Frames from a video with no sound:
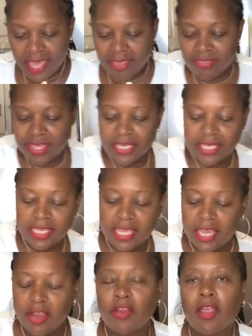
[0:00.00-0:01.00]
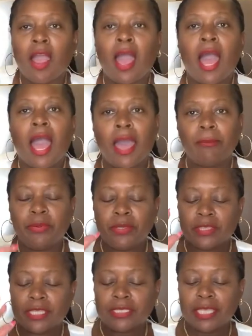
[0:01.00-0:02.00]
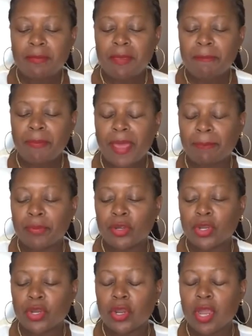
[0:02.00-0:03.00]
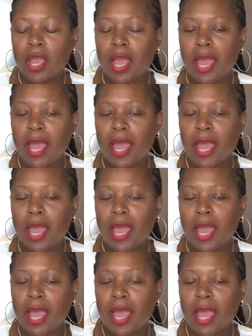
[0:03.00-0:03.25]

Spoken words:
And then in here, I put the lemon pepper,